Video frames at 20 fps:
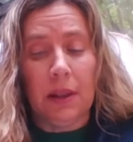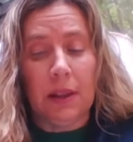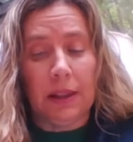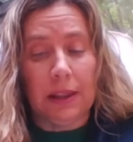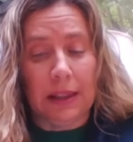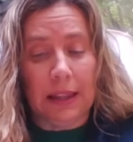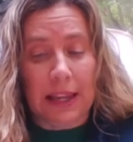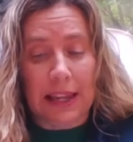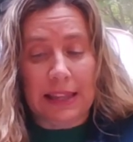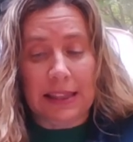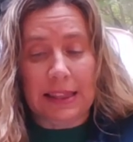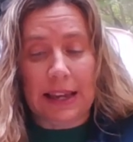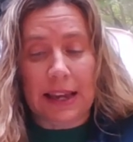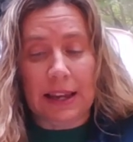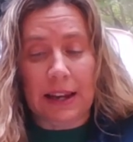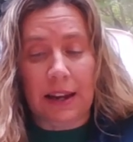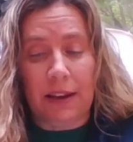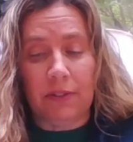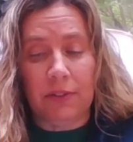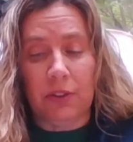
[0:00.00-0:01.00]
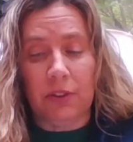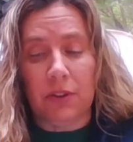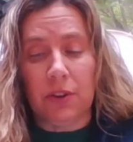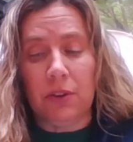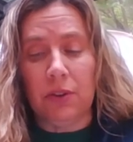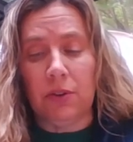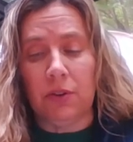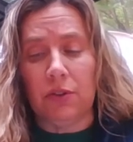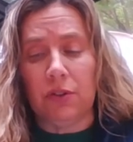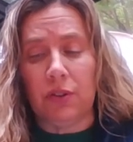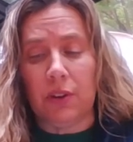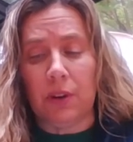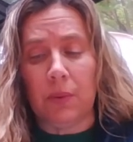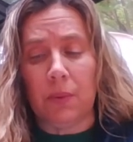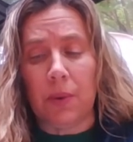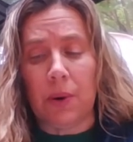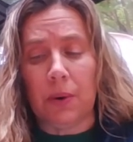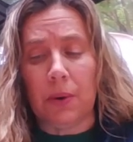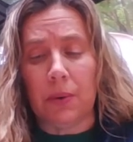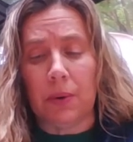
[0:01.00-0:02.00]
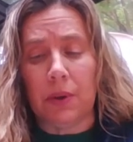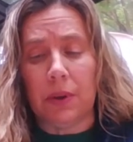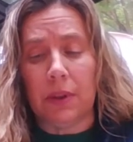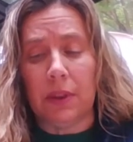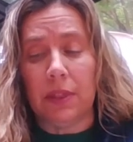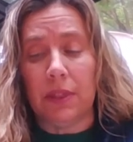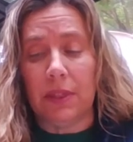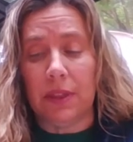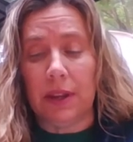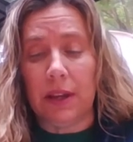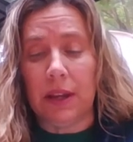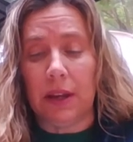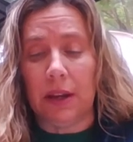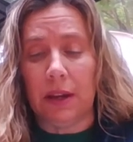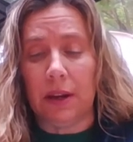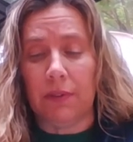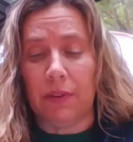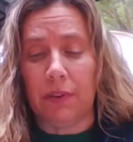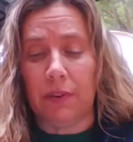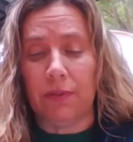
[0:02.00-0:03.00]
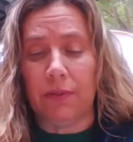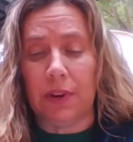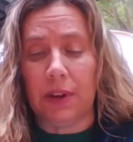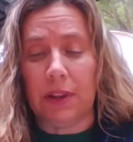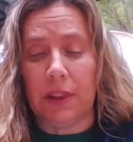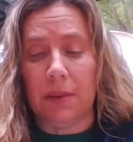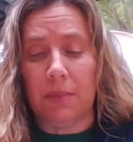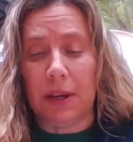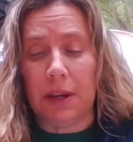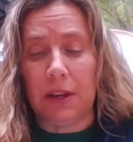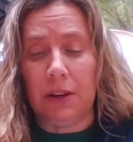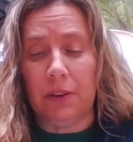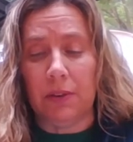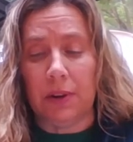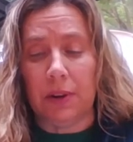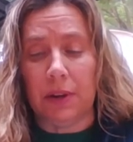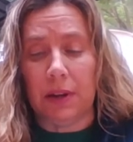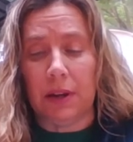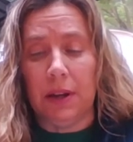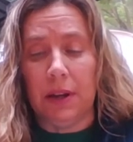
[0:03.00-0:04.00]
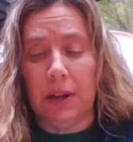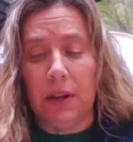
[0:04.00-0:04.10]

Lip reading: Late that afternoon she awoke, thinking of her friend the Mandarin.